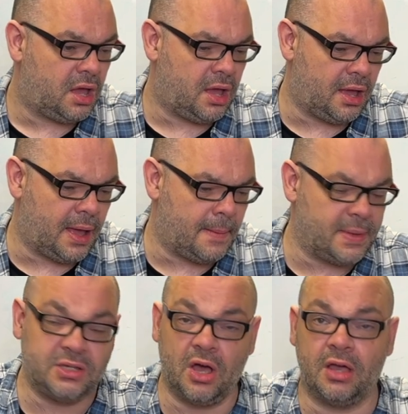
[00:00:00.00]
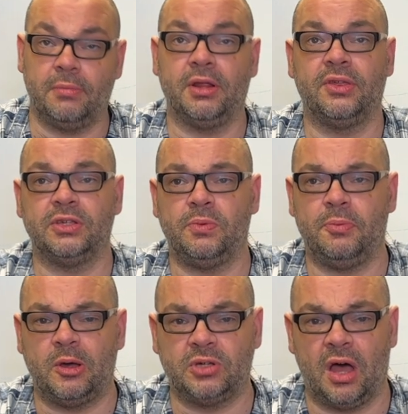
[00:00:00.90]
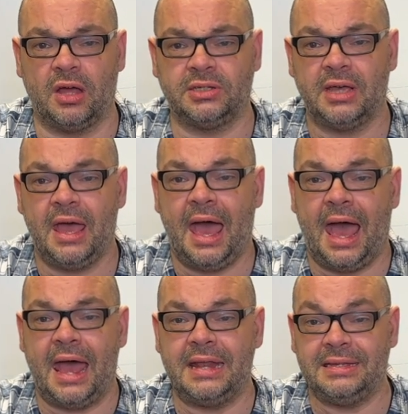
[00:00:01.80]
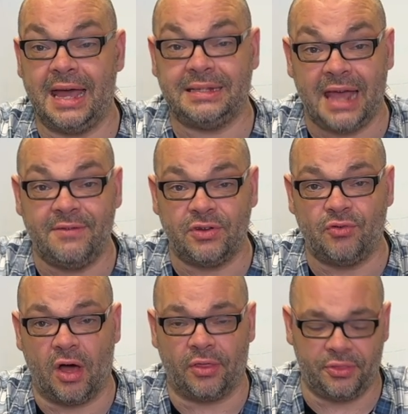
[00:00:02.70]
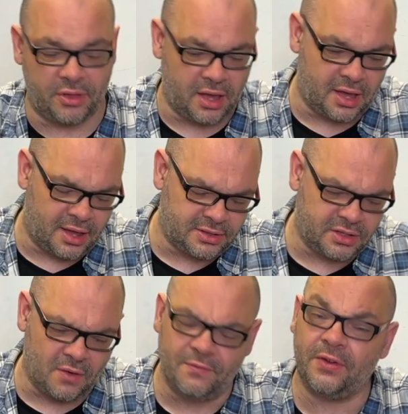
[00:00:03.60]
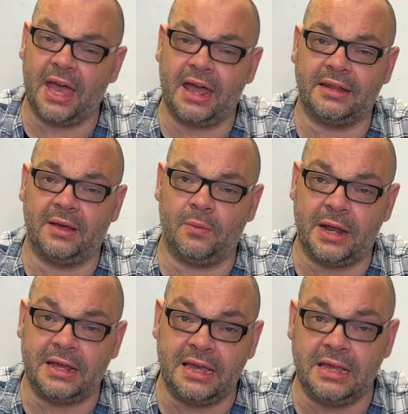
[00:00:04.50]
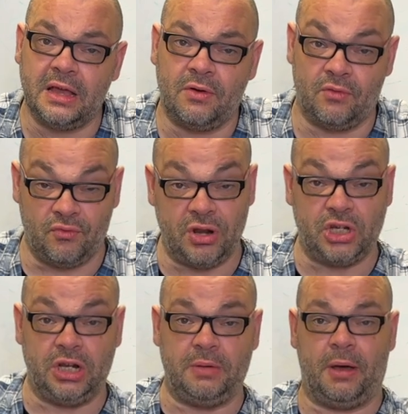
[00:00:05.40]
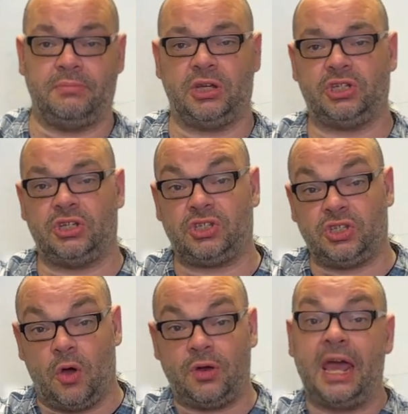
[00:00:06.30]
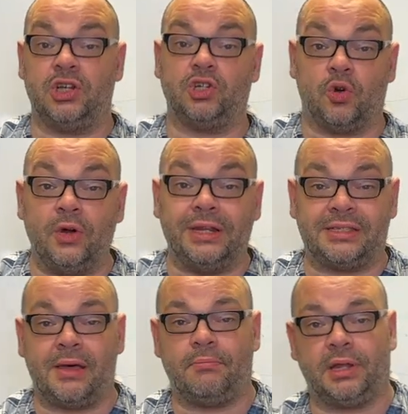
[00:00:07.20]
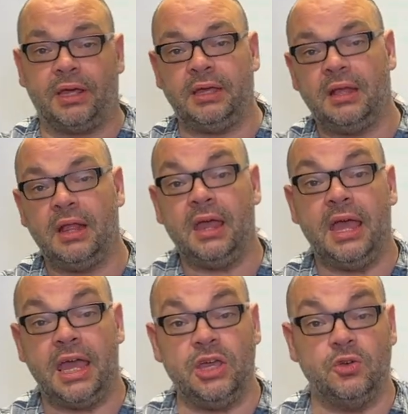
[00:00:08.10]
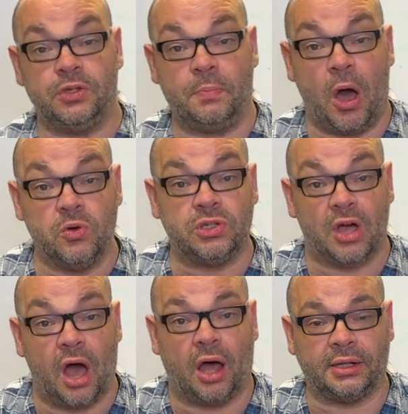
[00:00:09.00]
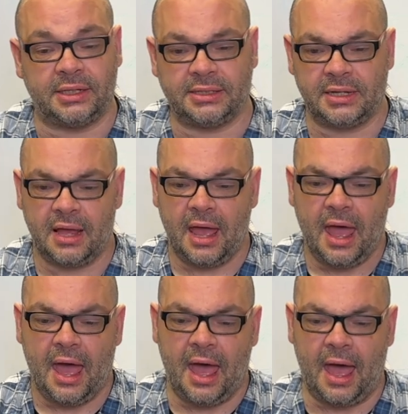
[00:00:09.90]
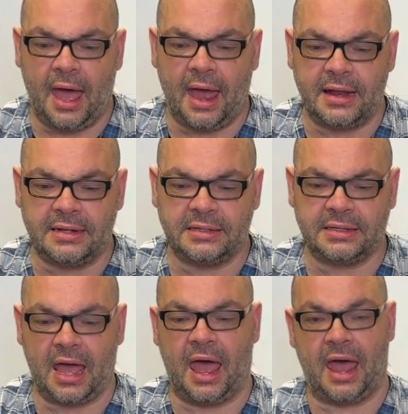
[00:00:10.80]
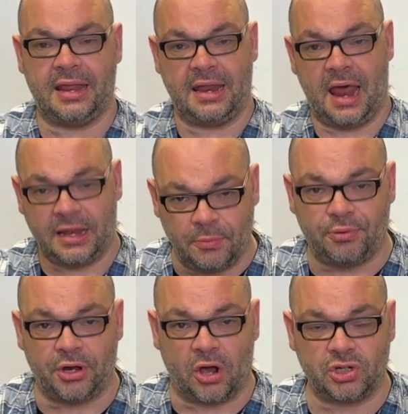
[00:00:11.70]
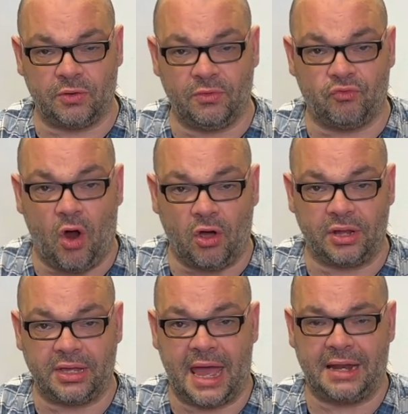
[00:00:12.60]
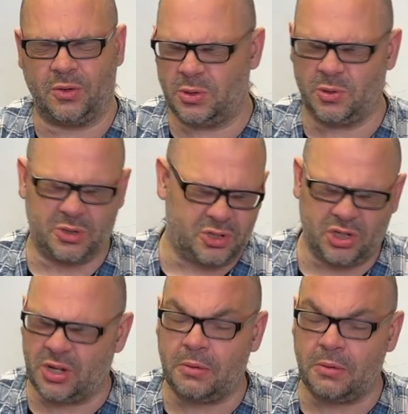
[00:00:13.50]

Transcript: Um, he's got a couple of things with postcards. And yeah, David Roth, uh, don't forget that when he originally published the Stonehenge Coin Assembly, he used postcards and and then had the production of the rock at the end, which was just an